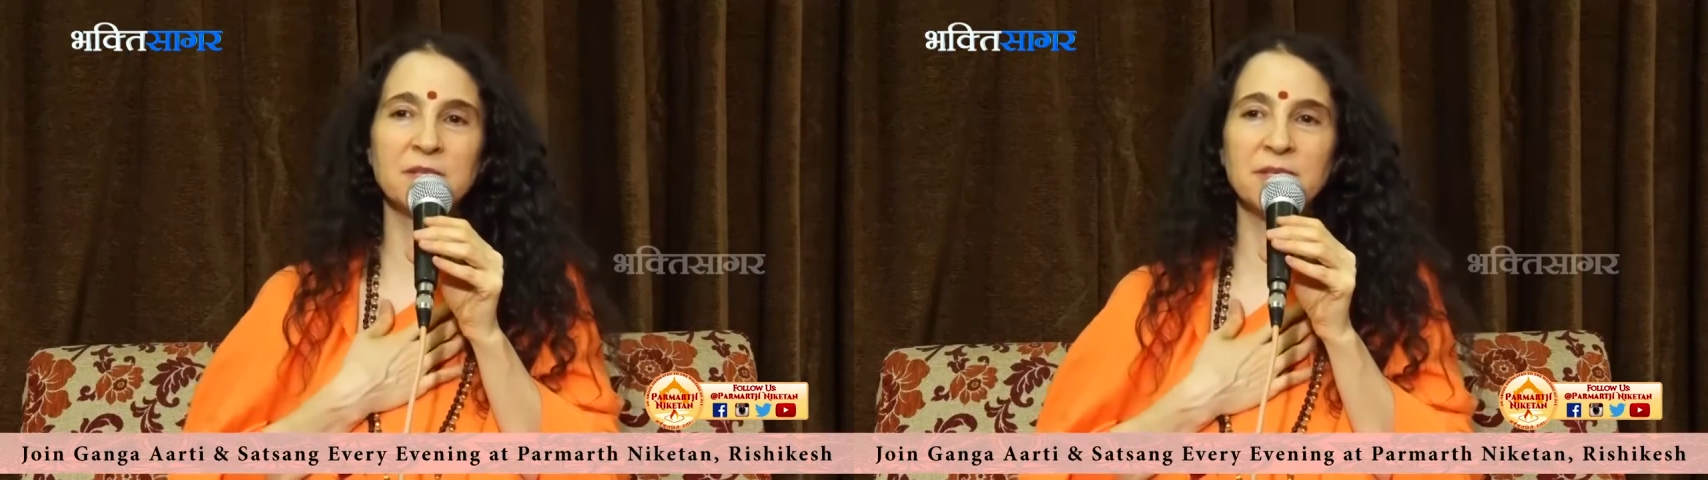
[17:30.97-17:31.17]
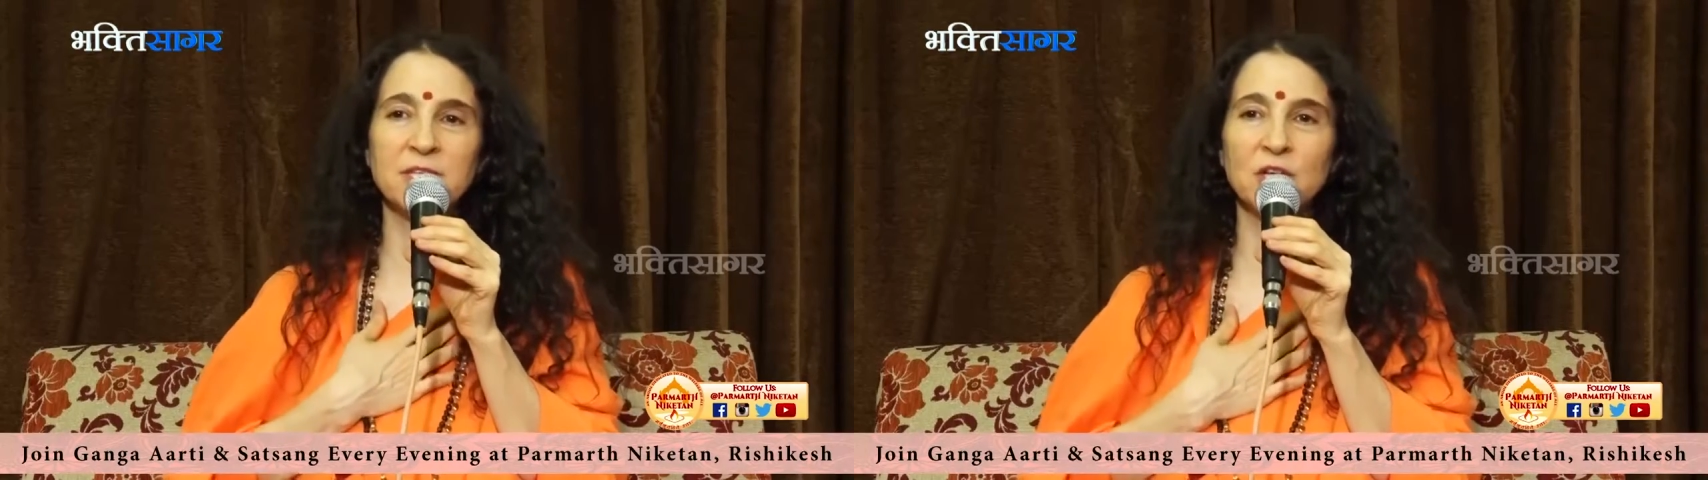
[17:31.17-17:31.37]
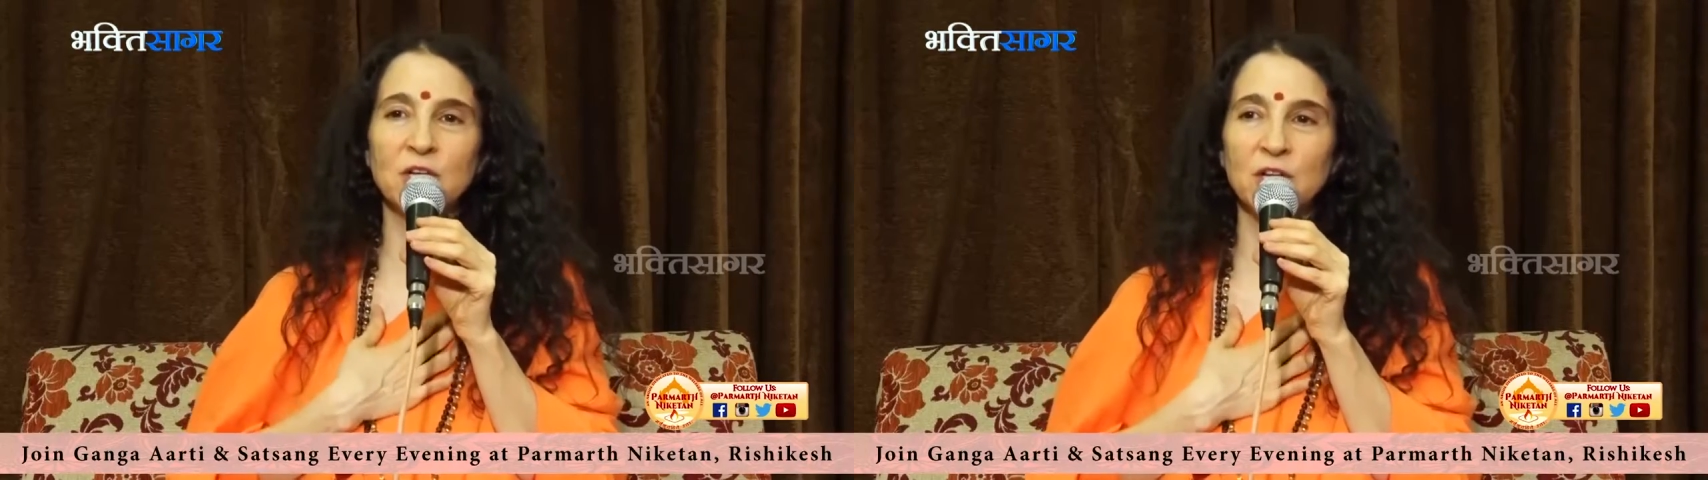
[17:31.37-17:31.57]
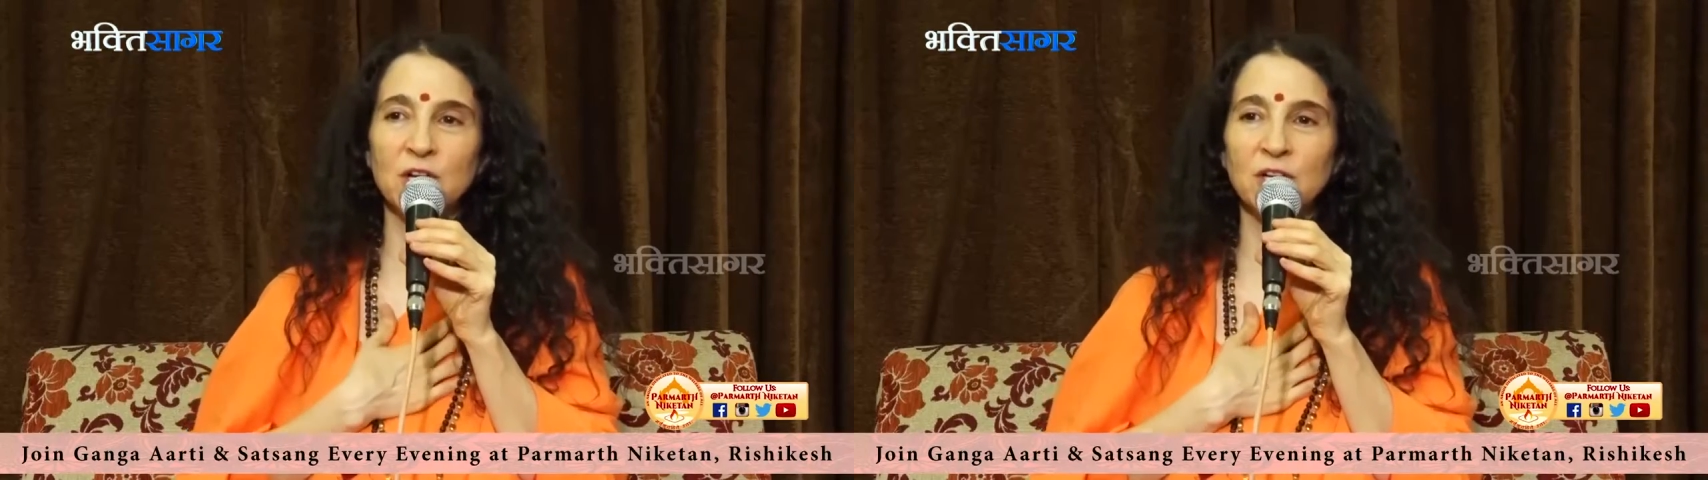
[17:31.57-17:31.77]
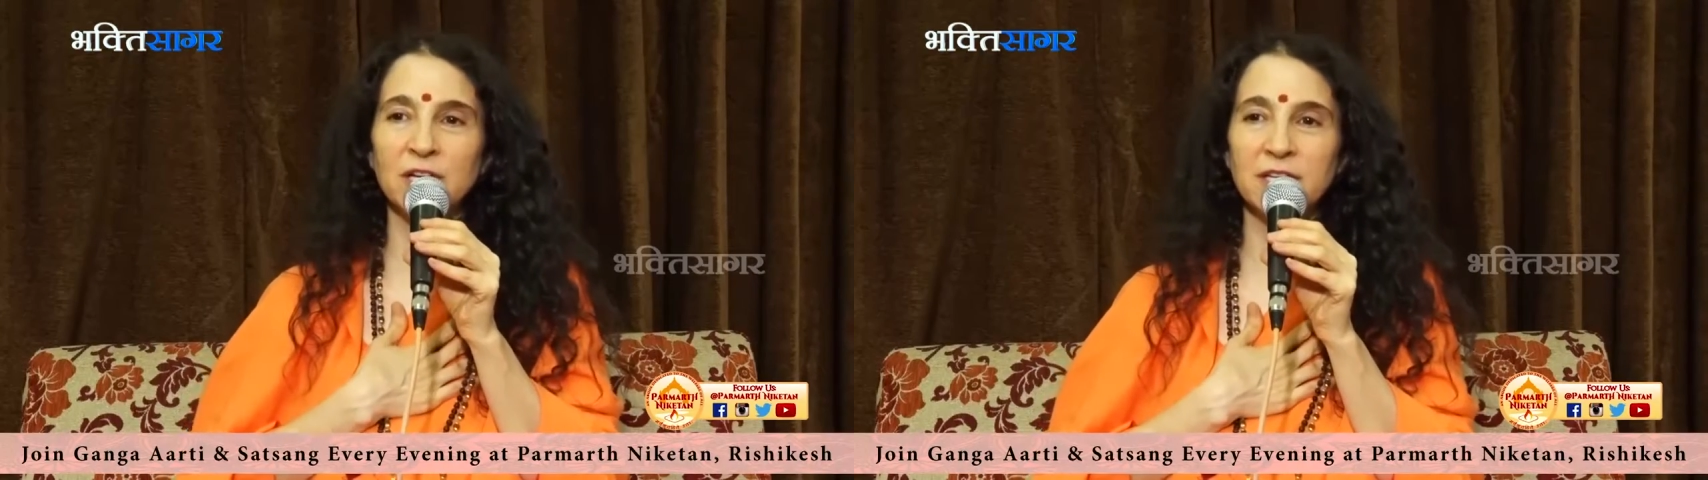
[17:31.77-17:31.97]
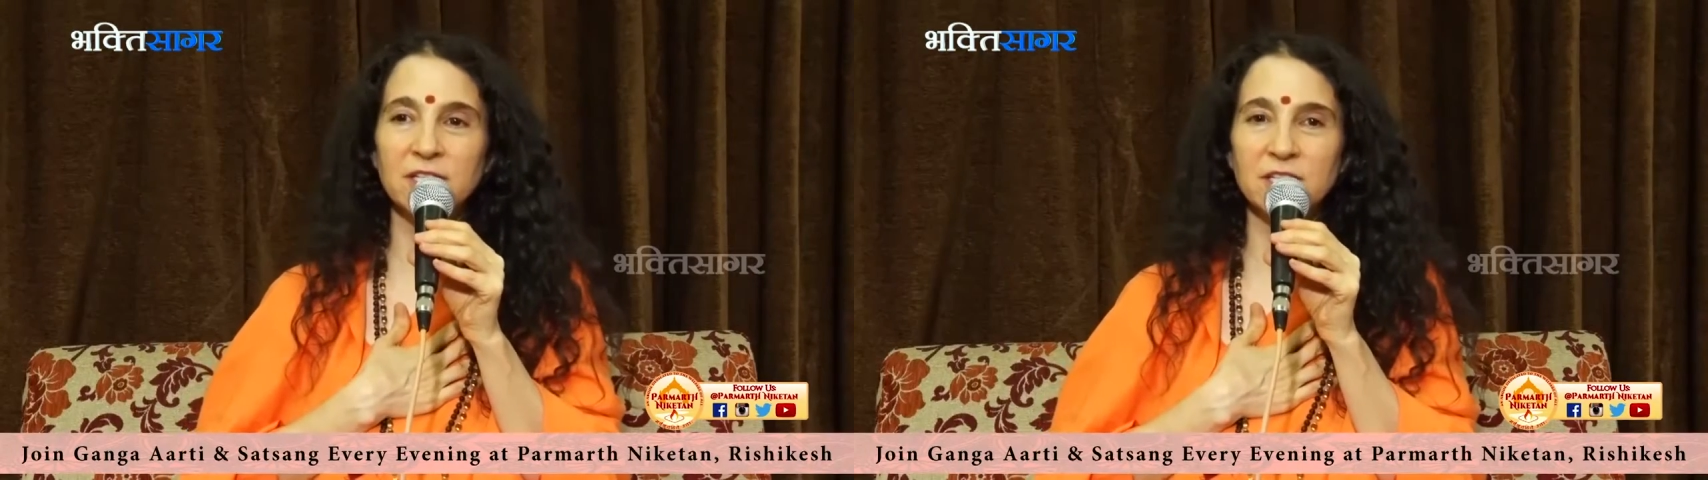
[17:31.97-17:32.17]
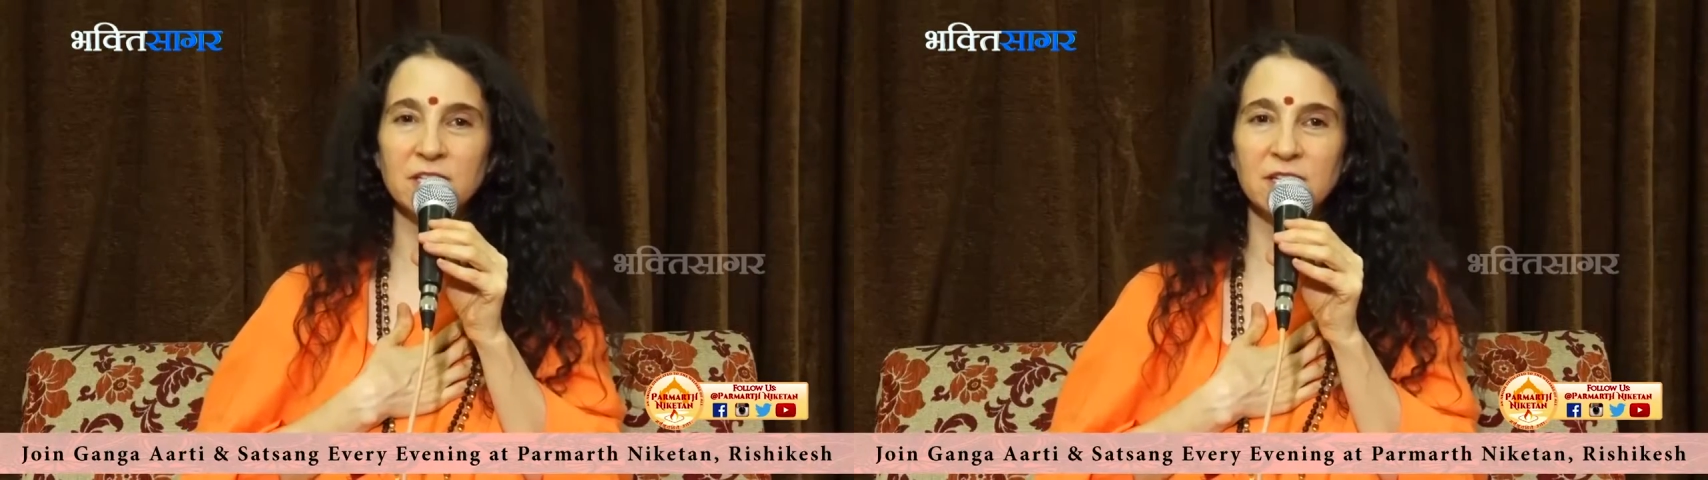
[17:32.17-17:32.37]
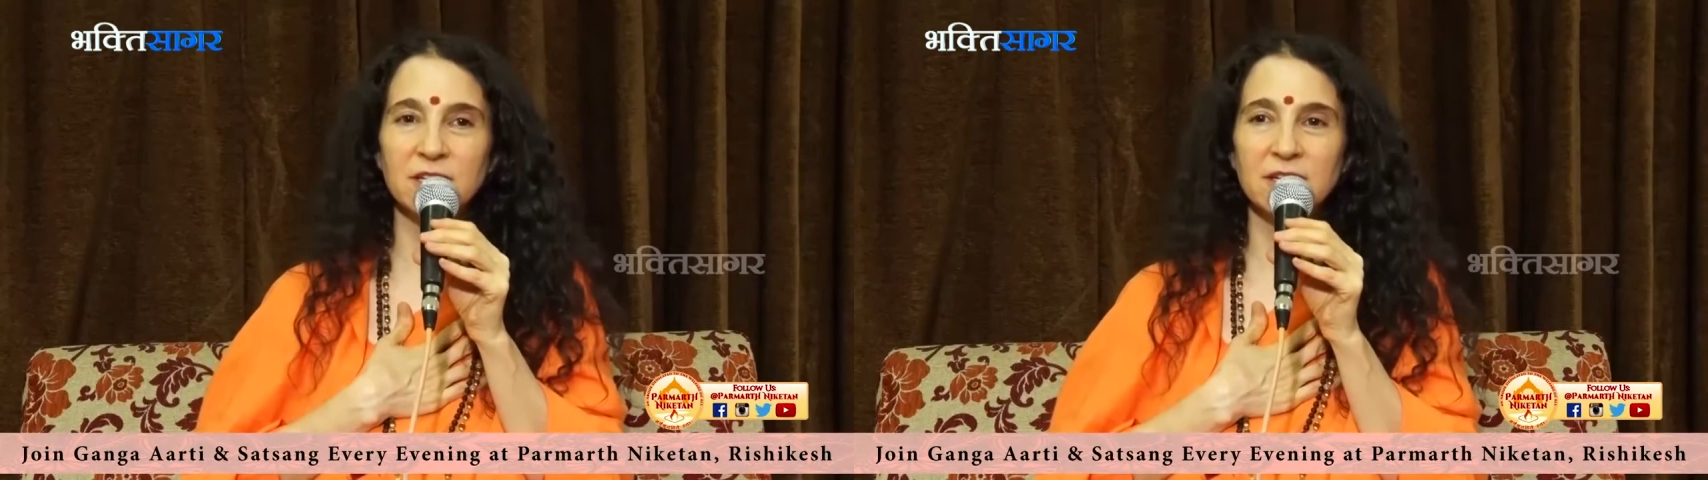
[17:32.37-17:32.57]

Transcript: some internal courage